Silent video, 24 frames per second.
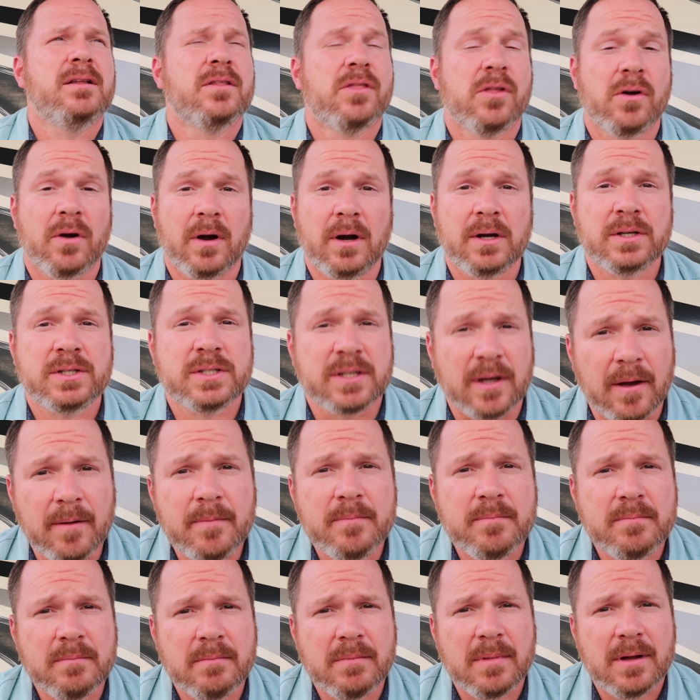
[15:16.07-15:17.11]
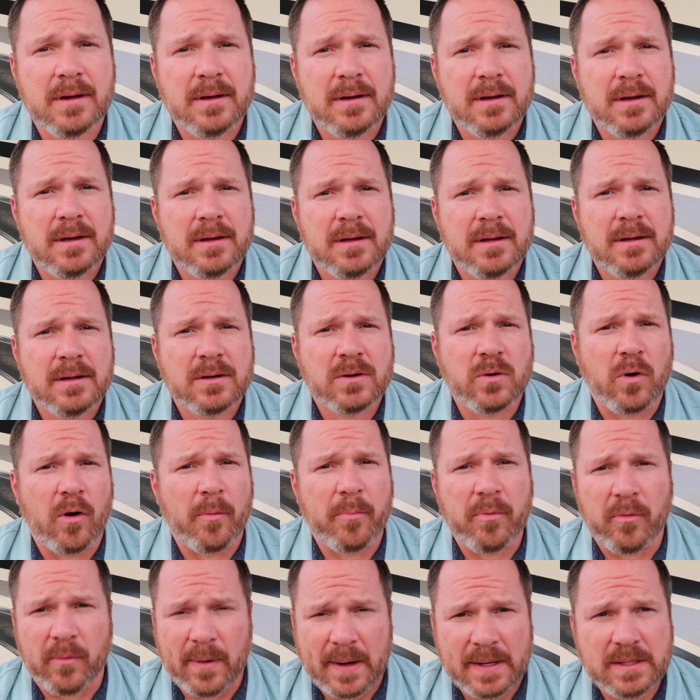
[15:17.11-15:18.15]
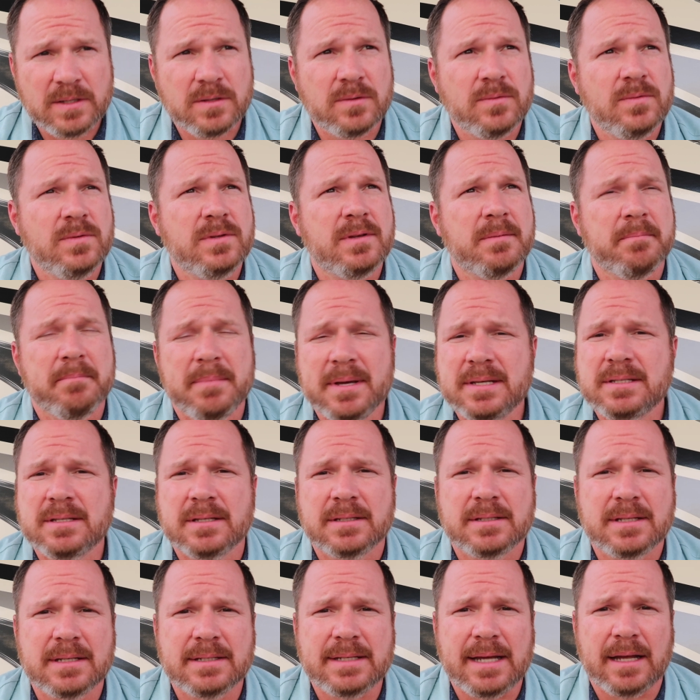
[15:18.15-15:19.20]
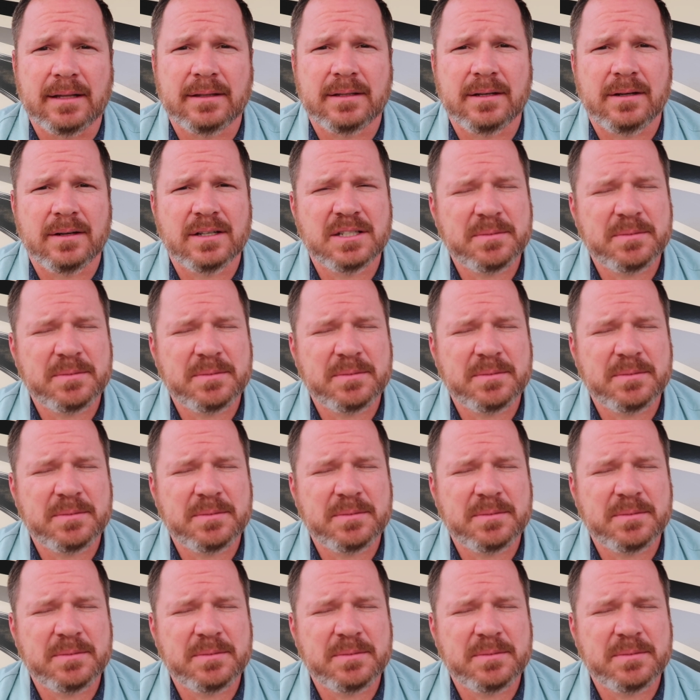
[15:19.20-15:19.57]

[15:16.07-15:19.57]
There are some corporations and businesses out there,